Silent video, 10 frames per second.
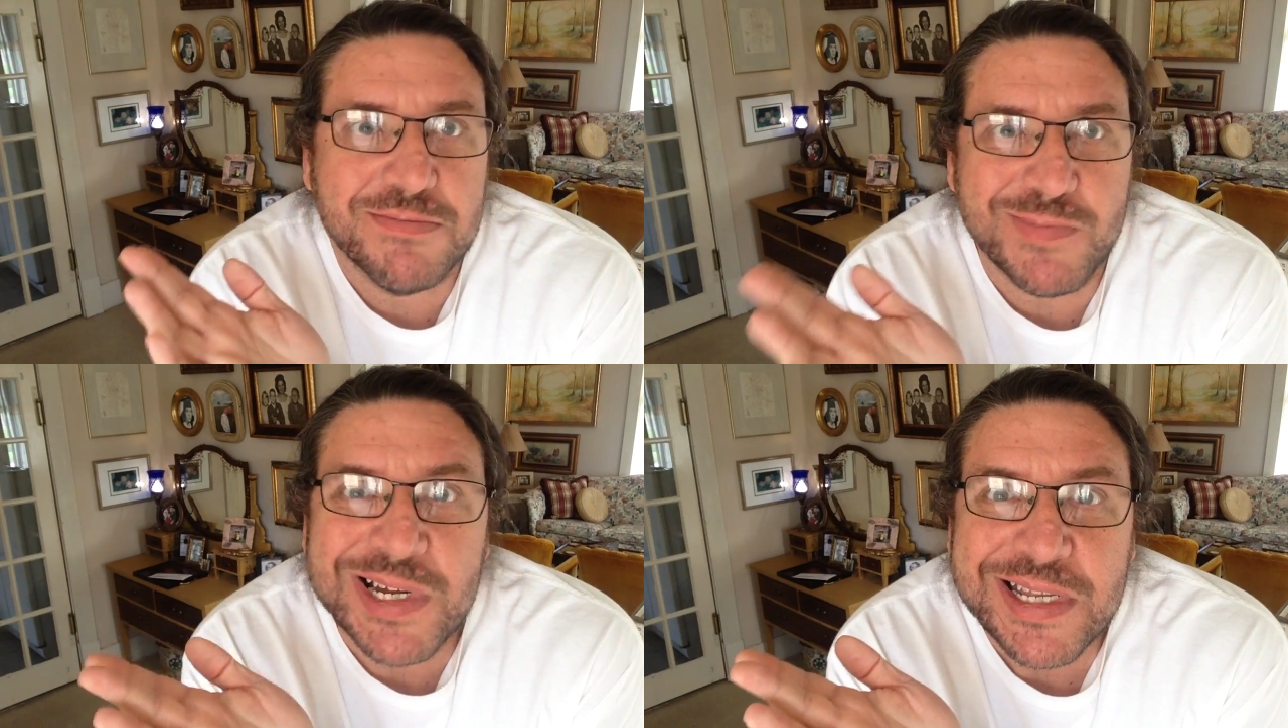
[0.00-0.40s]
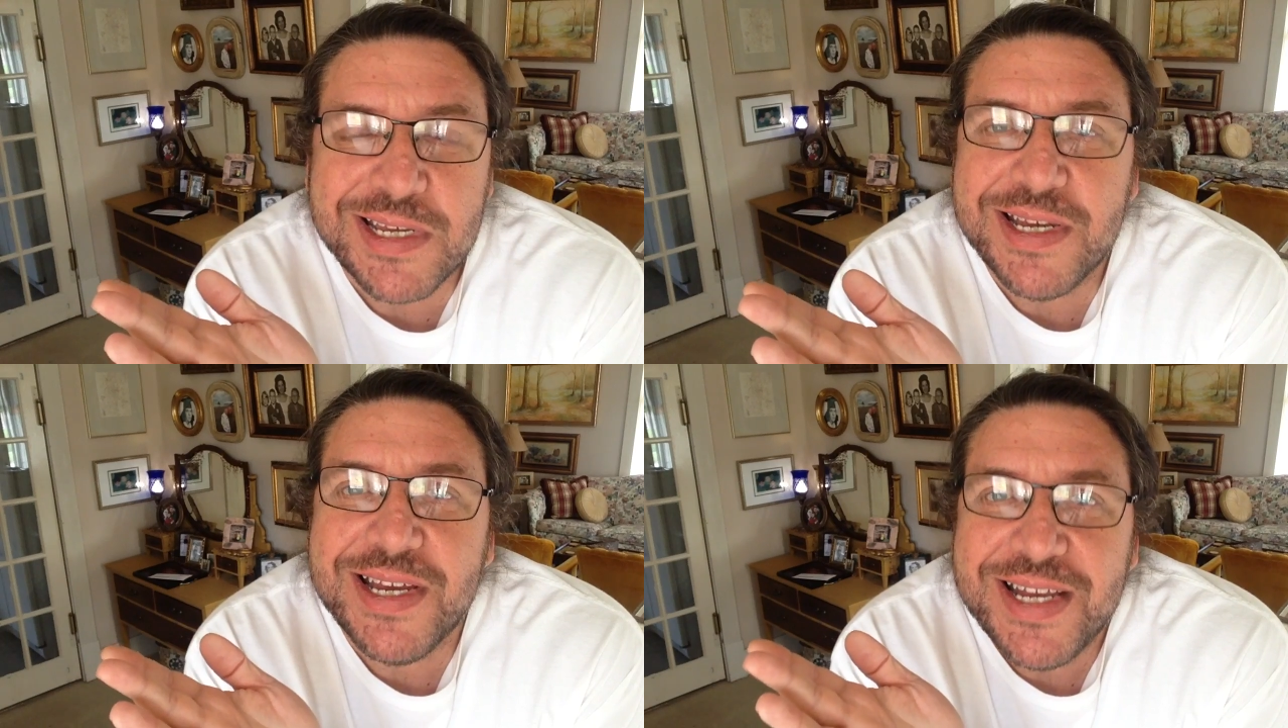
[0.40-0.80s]
What?
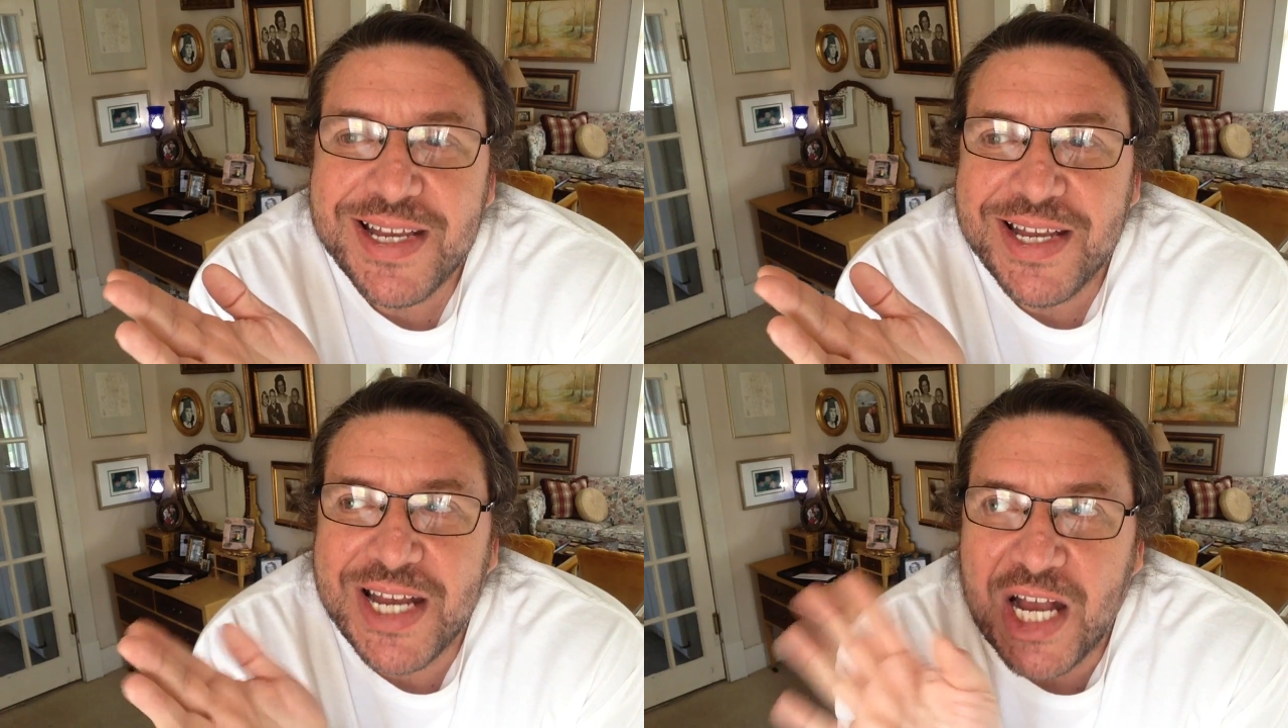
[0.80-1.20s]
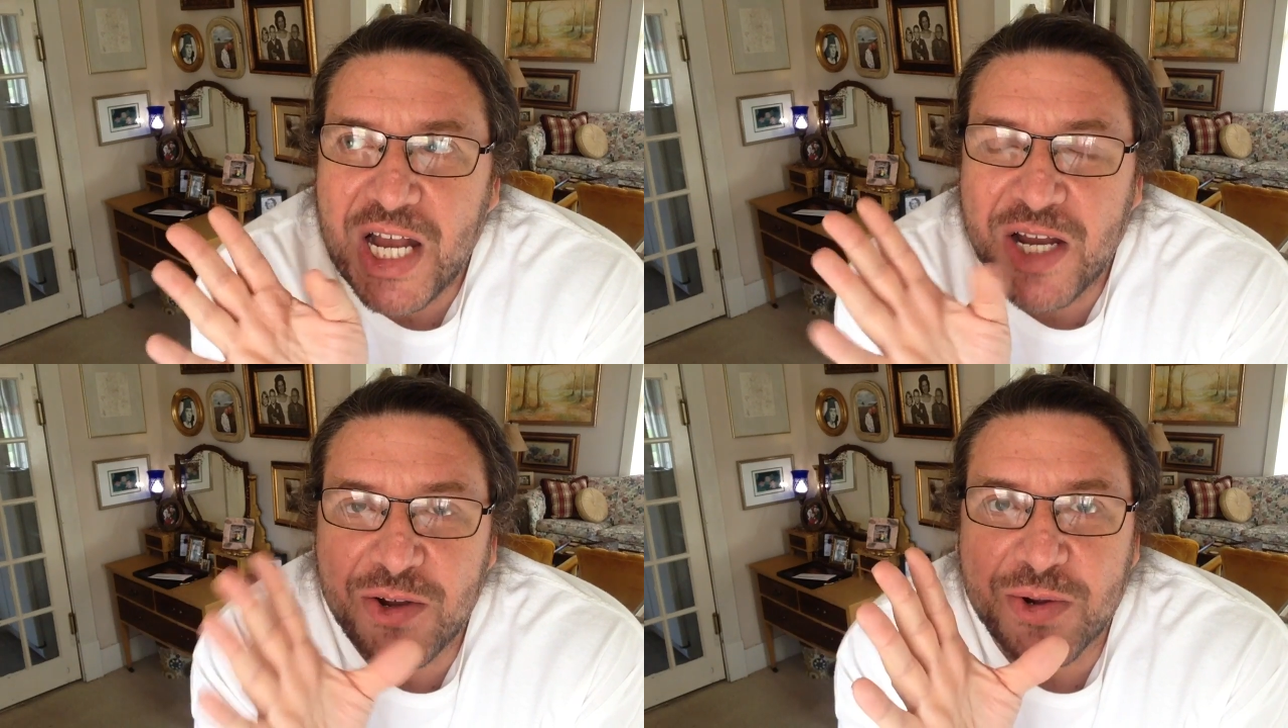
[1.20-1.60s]

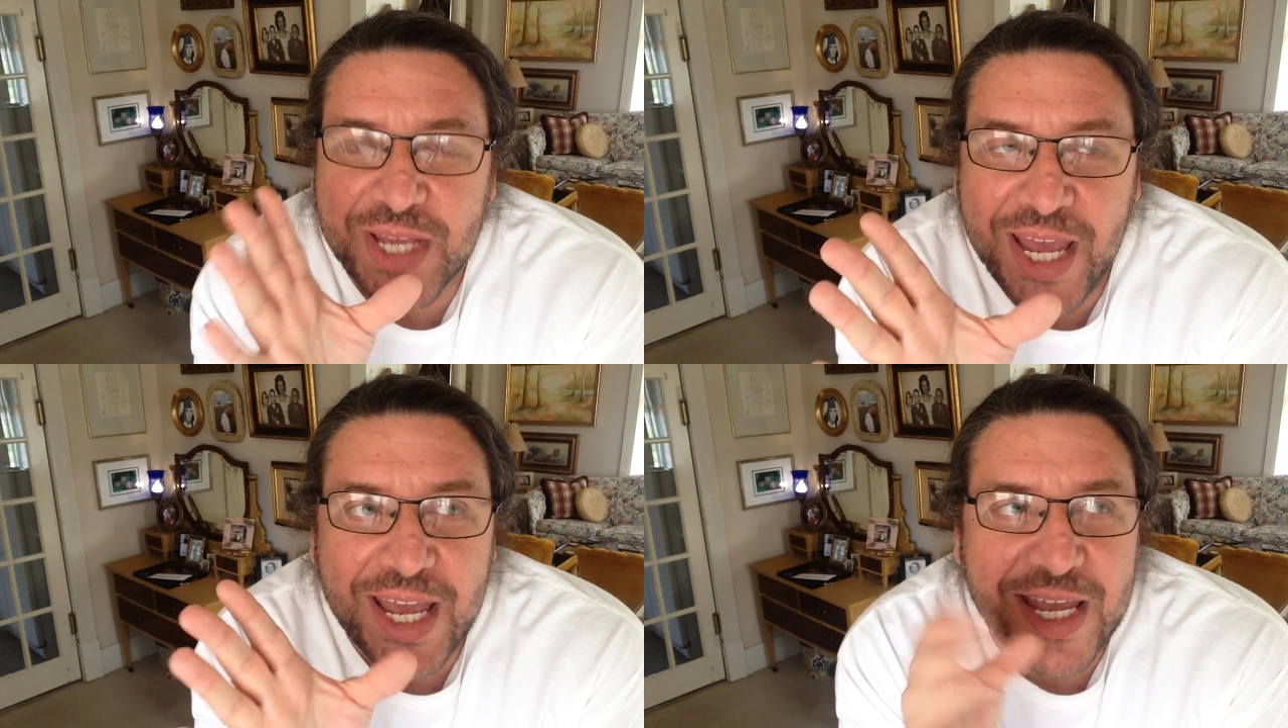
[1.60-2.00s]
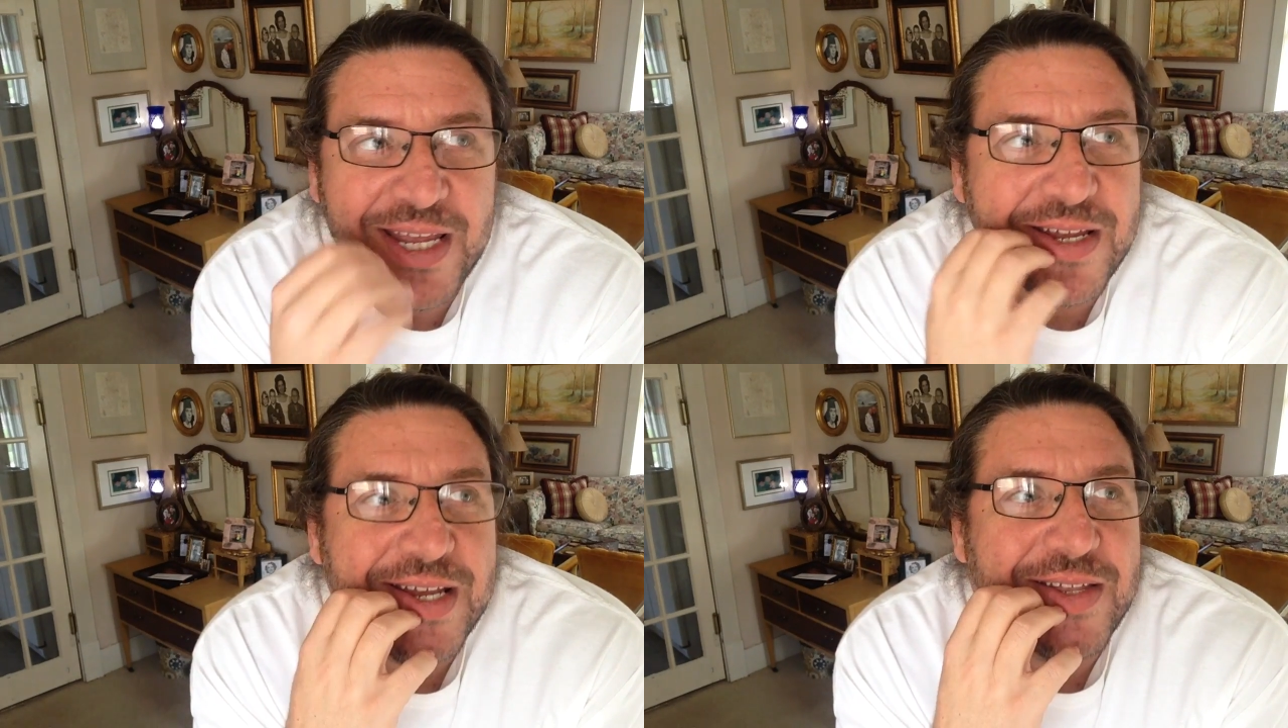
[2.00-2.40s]
Okay.